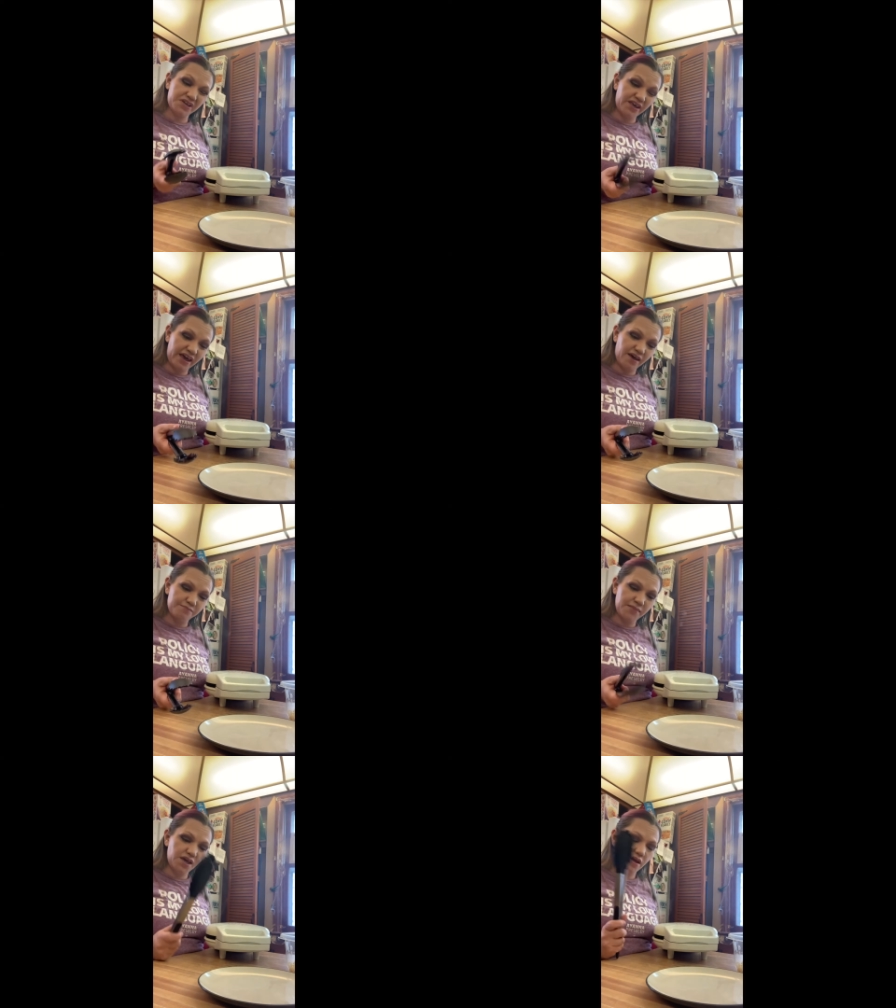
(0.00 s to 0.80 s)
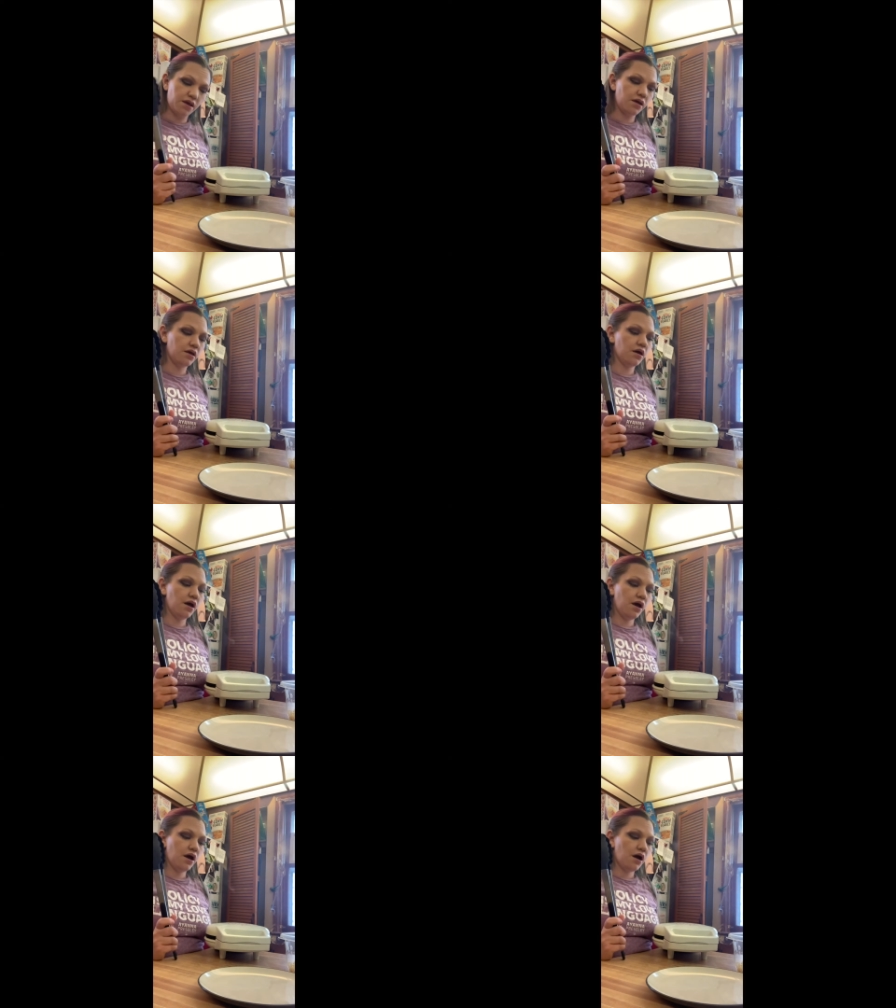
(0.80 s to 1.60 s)
get me.
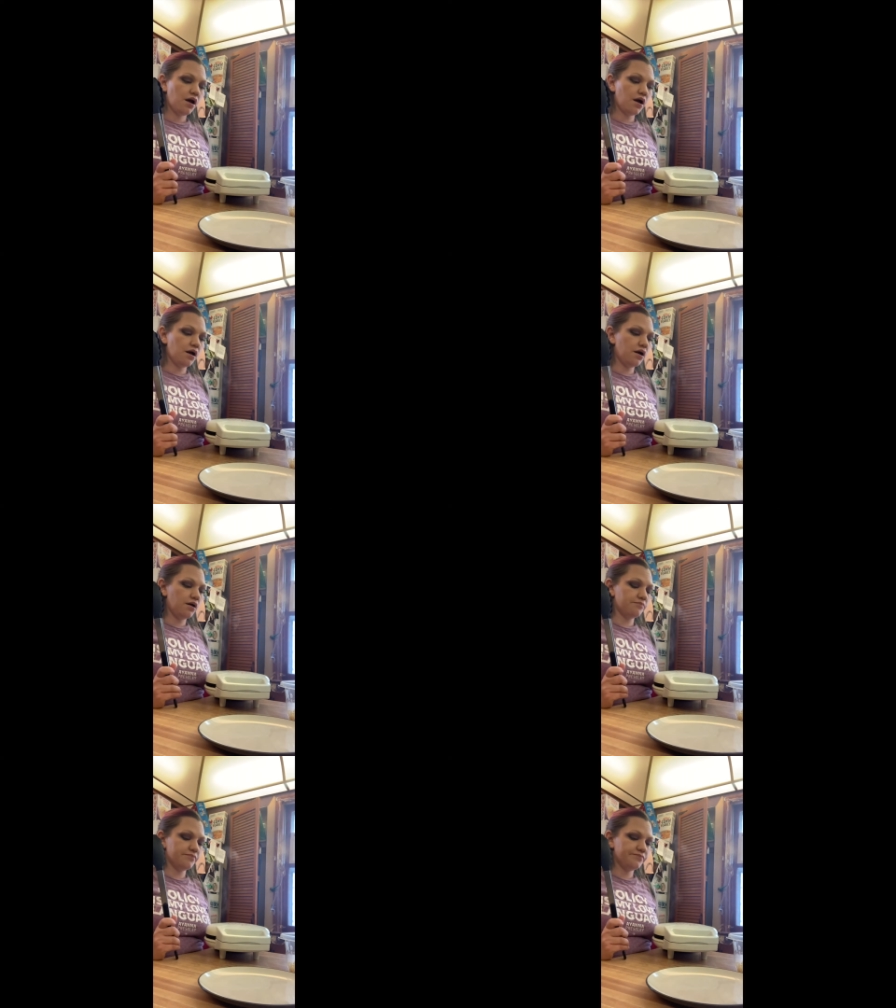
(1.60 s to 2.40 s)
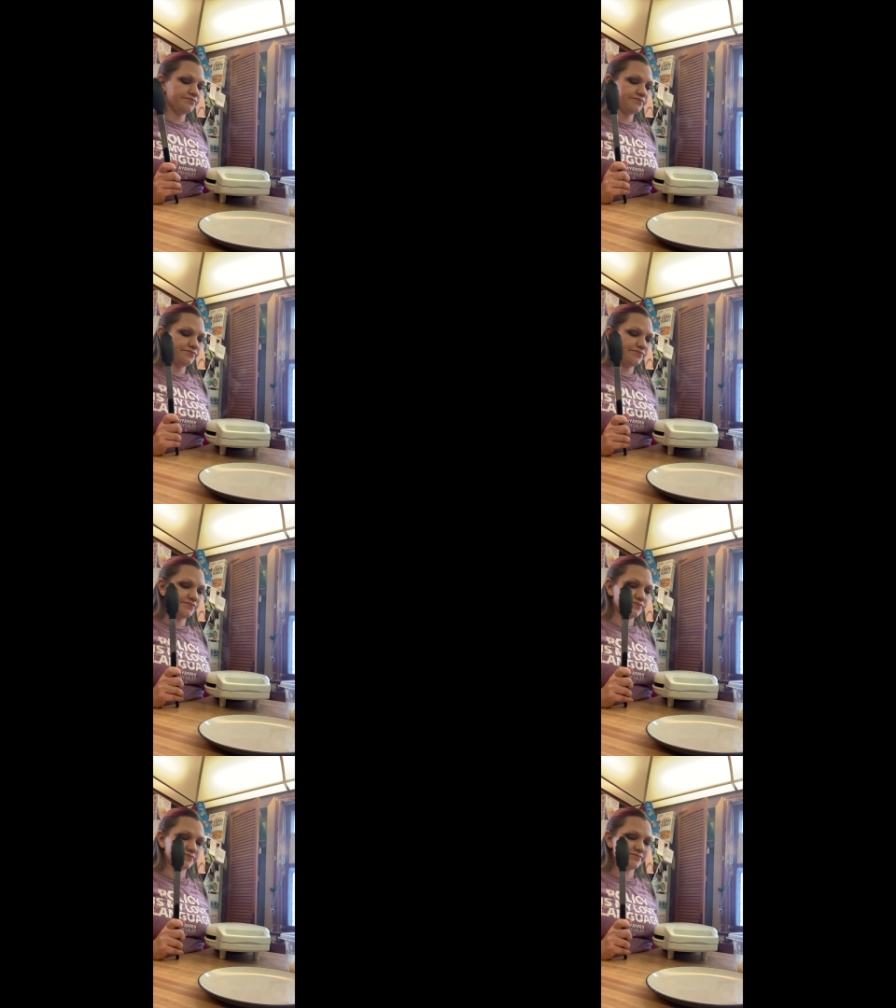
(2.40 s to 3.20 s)
Um,
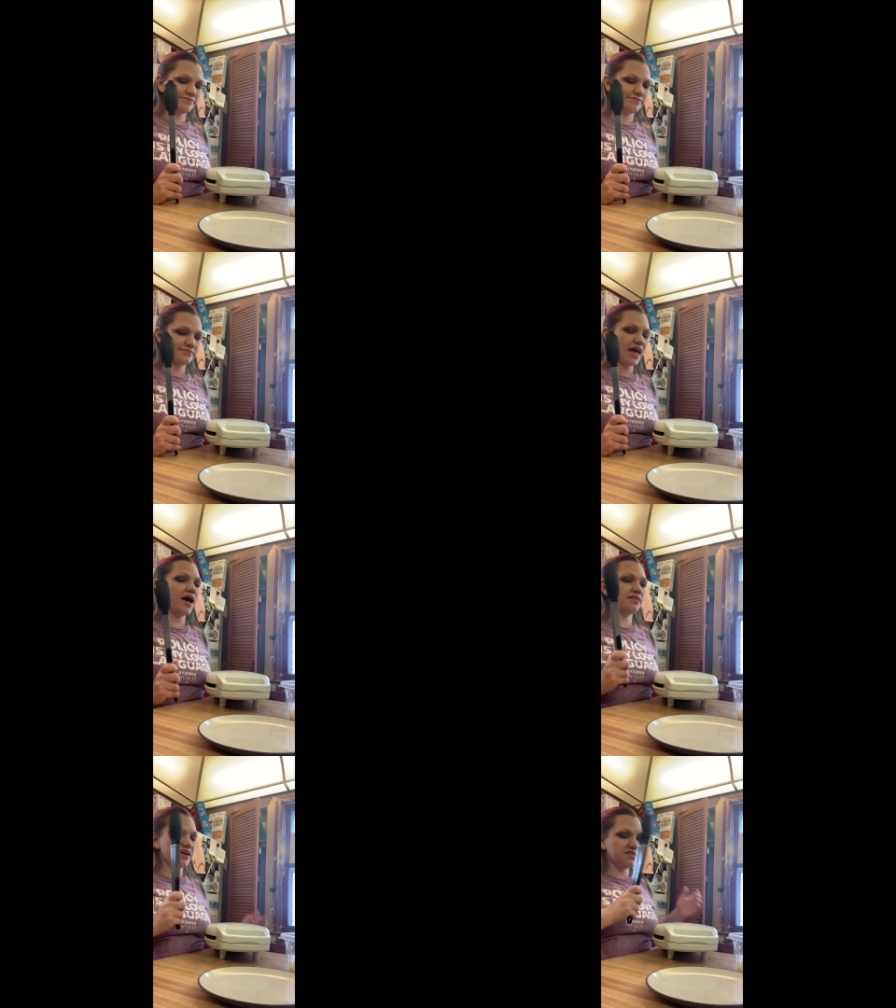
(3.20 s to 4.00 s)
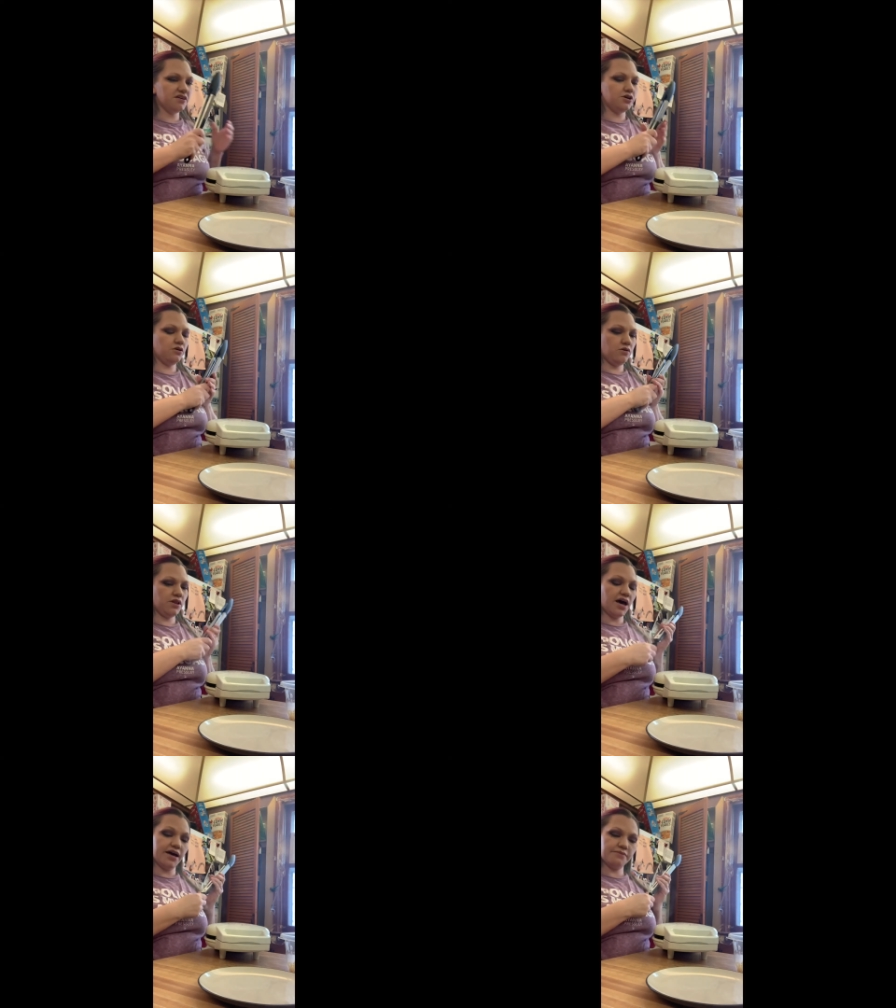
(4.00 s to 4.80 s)
I like the hero a
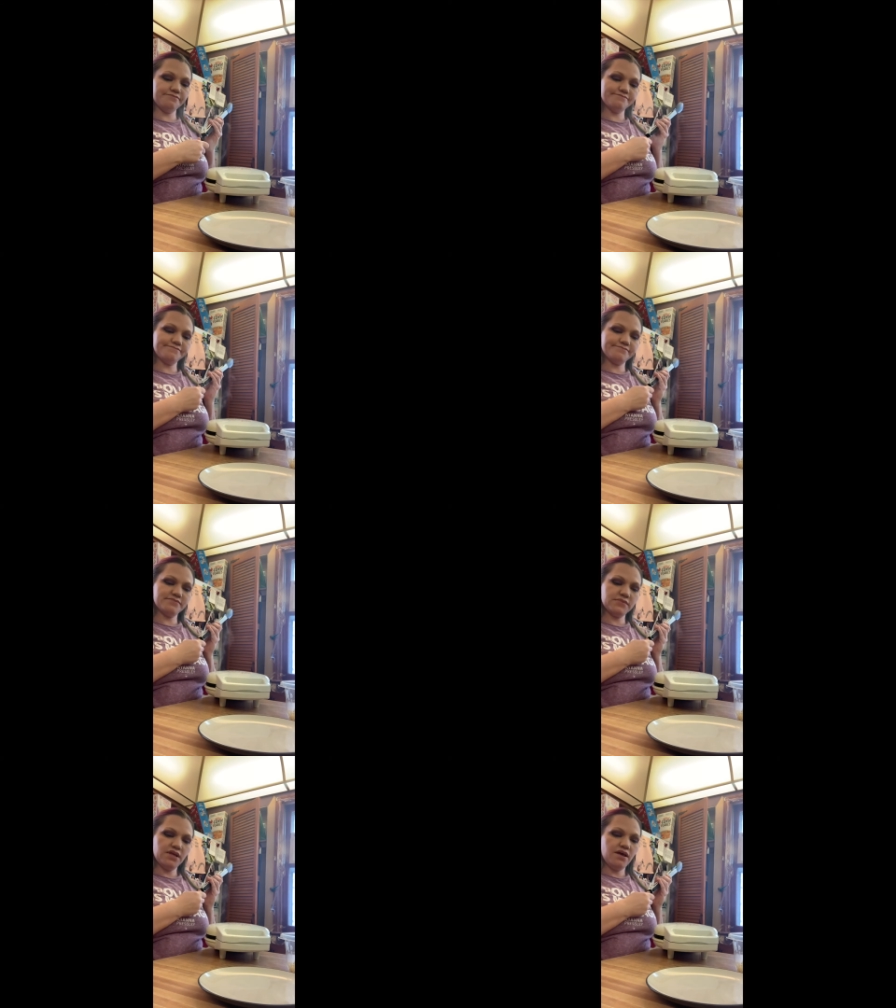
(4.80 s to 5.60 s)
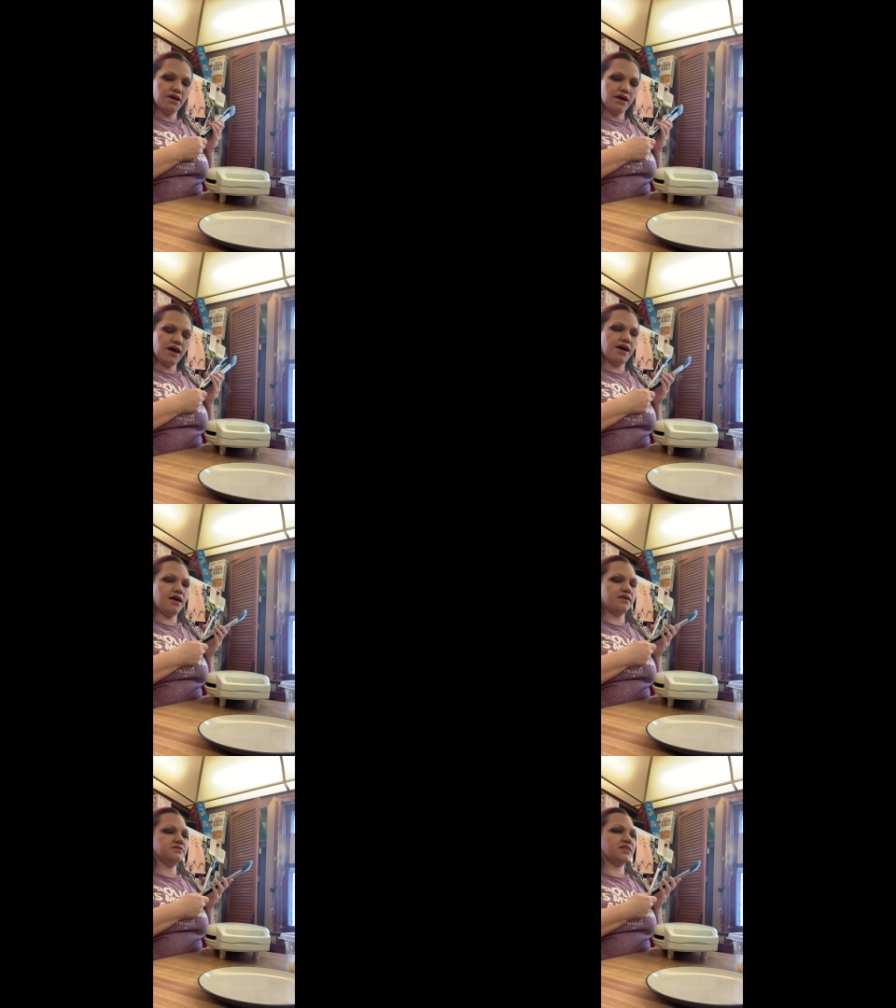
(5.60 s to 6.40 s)
lot,
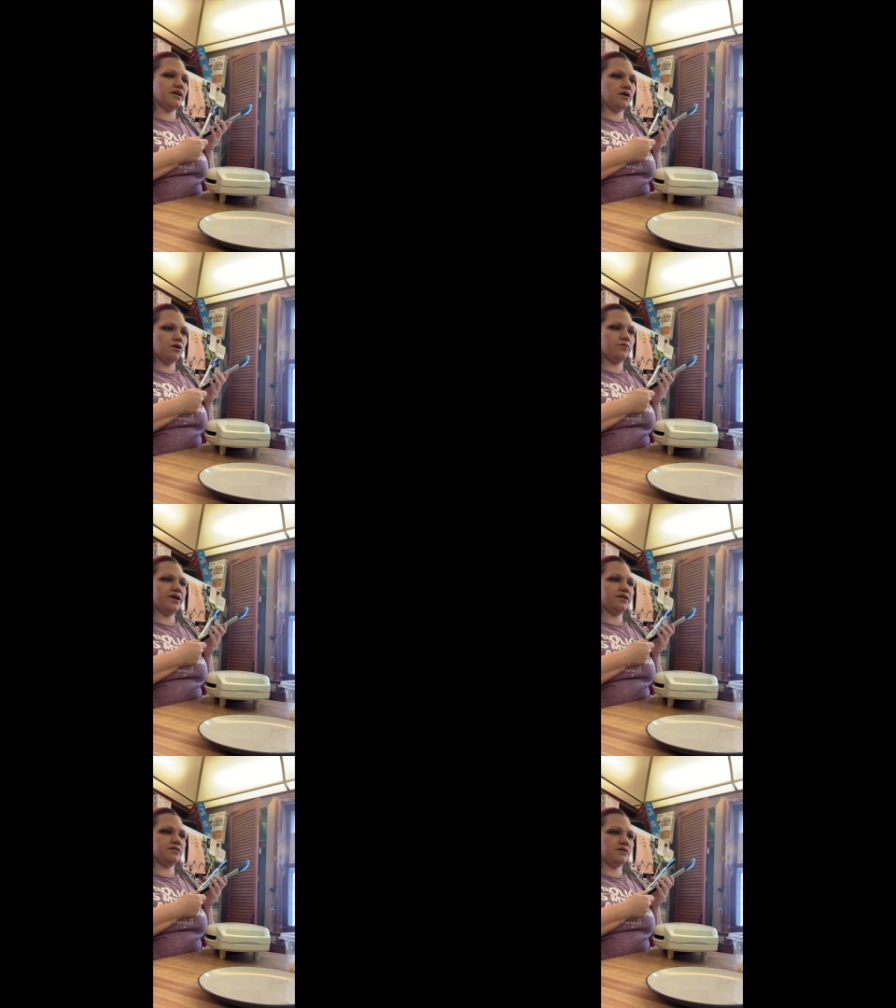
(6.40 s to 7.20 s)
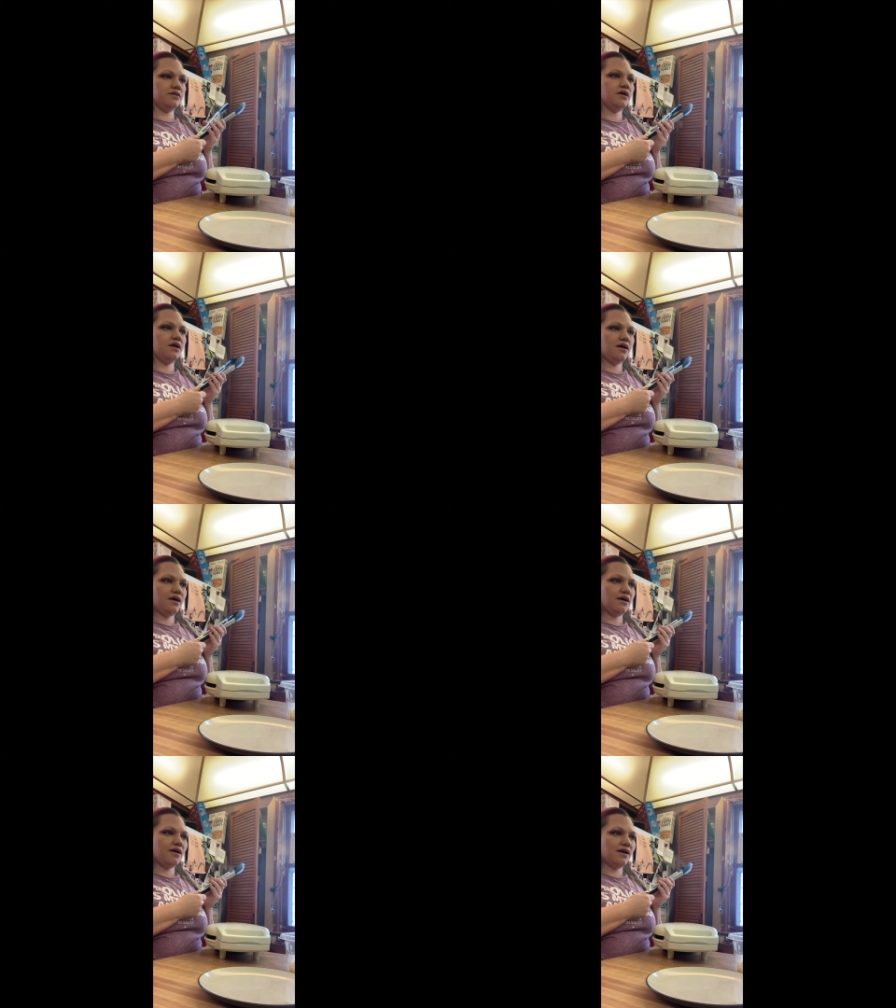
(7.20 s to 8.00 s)
and the heroine
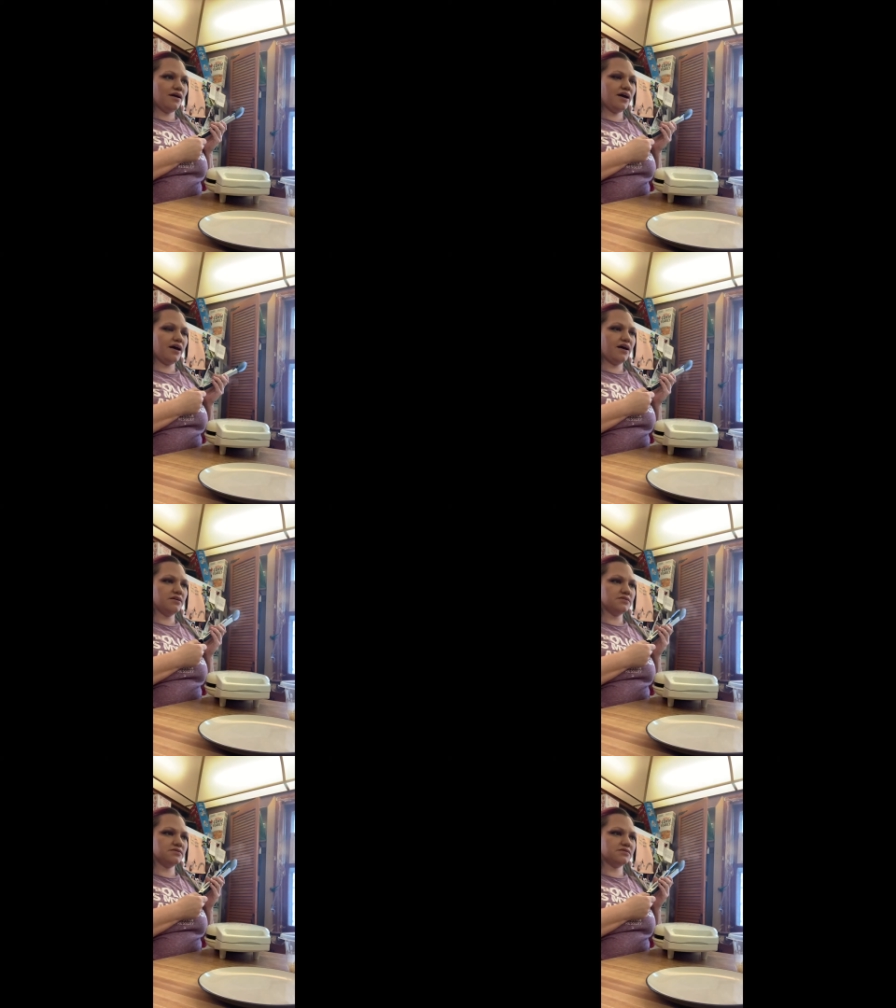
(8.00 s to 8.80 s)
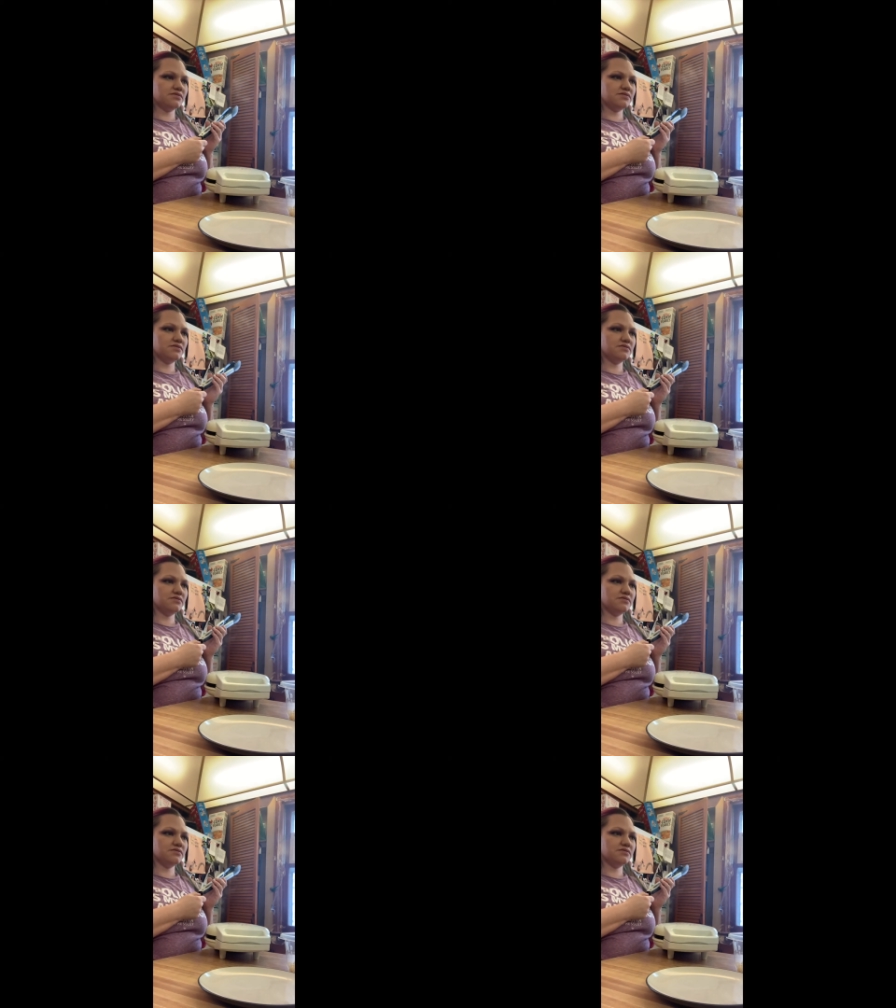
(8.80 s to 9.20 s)
has,